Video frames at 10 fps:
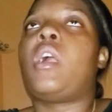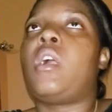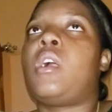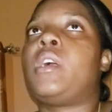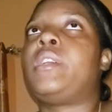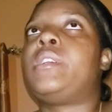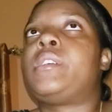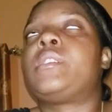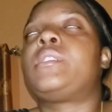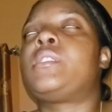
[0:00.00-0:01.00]
And
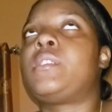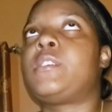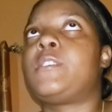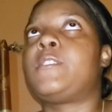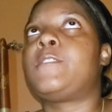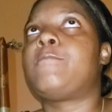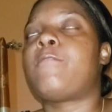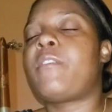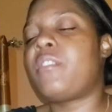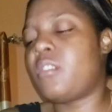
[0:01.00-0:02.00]

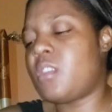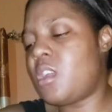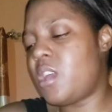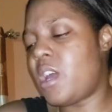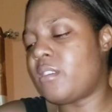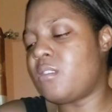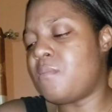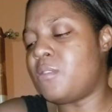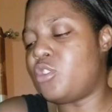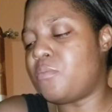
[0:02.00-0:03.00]
I think then they give me
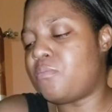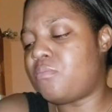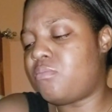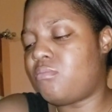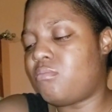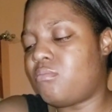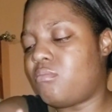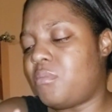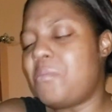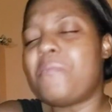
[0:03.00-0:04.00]
a drip.
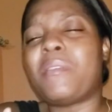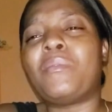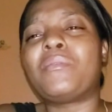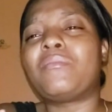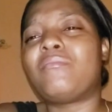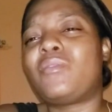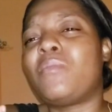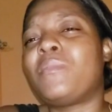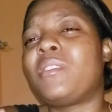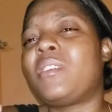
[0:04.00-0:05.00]
I remember about
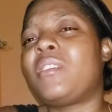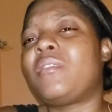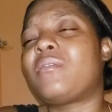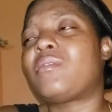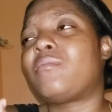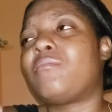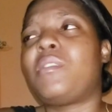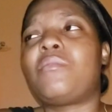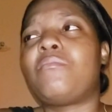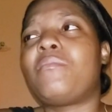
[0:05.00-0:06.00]
something to I
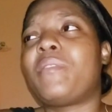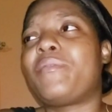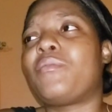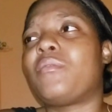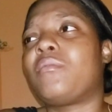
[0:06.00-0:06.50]
remember for.